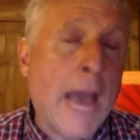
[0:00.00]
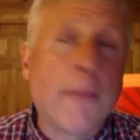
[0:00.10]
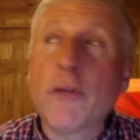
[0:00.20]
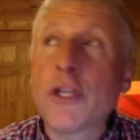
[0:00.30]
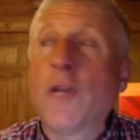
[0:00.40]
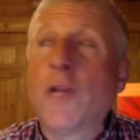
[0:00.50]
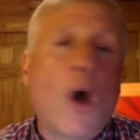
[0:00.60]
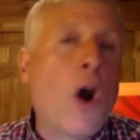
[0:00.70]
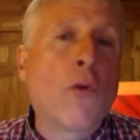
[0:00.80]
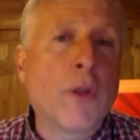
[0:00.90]
abolition of
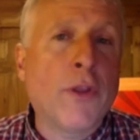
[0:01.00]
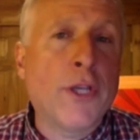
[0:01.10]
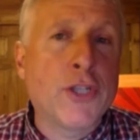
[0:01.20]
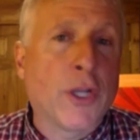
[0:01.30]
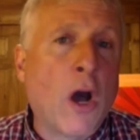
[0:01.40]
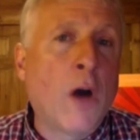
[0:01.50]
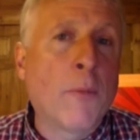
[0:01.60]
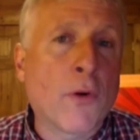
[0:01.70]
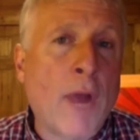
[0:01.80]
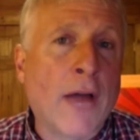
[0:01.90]
all religion,
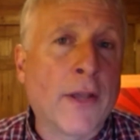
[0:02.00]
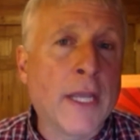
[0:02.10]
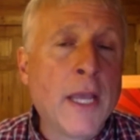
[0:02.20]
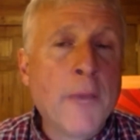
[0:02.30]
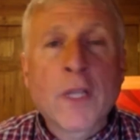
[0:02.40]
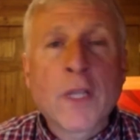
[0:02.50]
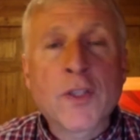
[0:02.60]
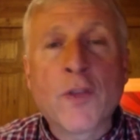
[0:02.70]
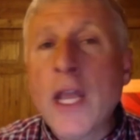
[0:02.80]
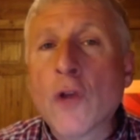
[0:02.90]
all morality.
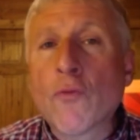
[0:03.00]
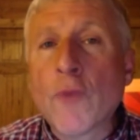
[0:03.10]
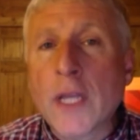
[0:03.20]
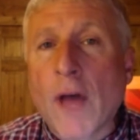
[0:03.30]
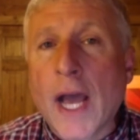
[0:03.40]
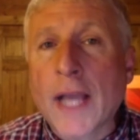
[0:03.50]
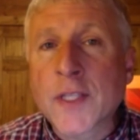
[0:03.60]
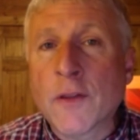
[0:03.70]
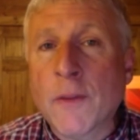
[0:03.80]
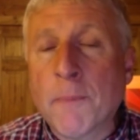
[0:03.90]
So they don't
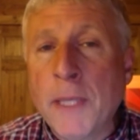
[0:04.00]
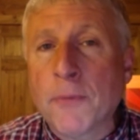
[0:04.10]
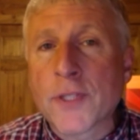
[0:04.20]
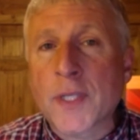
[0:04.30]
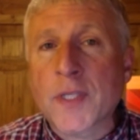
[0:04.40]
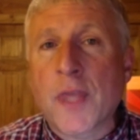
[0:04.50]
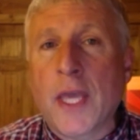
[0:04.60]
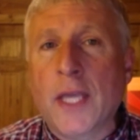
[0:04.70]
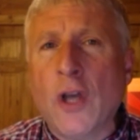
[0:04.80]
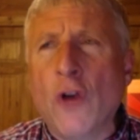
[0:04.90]
realize, that people just
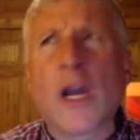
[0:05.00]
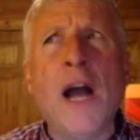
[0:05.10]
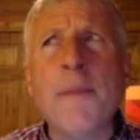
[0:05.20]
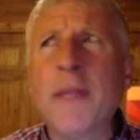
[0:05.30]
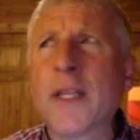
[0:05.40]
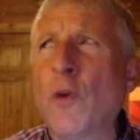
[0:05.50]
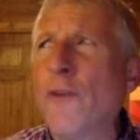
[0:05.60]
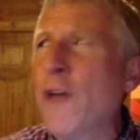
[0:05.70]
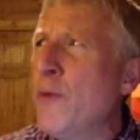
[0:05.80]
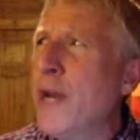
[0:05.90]
think, oh, communism.
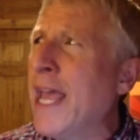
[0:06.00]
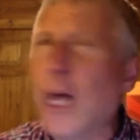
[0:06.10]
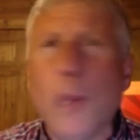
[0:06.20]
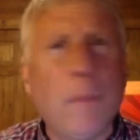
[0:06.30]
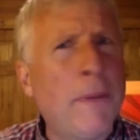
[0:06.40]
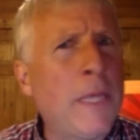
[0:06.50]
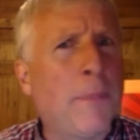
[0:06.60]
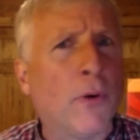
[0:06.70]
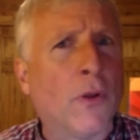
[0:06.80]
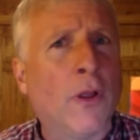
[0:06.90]
Well, if I want to help
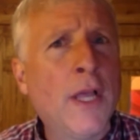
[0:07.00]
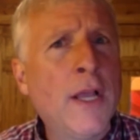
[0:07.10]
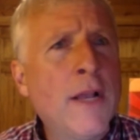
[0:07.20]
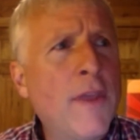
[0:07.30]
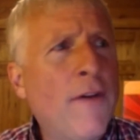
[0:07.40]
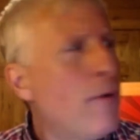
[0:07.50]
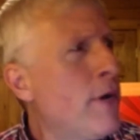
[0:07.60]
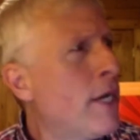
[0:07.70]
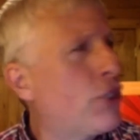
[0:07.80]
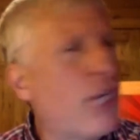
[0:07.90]
people, if I
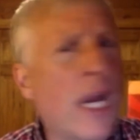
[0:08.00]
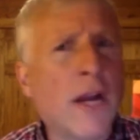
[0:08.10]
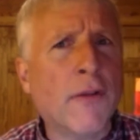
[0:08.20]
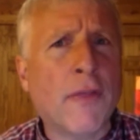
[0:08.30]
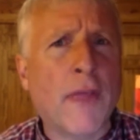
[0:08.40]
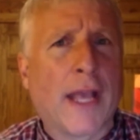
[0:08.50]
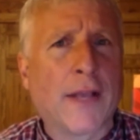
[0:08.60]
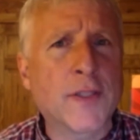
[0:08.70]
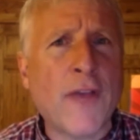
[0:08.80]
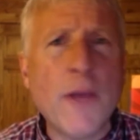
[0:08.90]
want to share
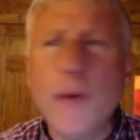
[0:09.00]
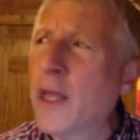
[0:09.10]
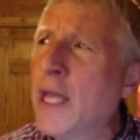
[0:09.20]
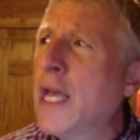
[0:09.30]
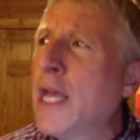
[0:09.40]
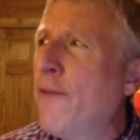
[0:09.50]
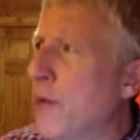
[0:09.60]
things, if I want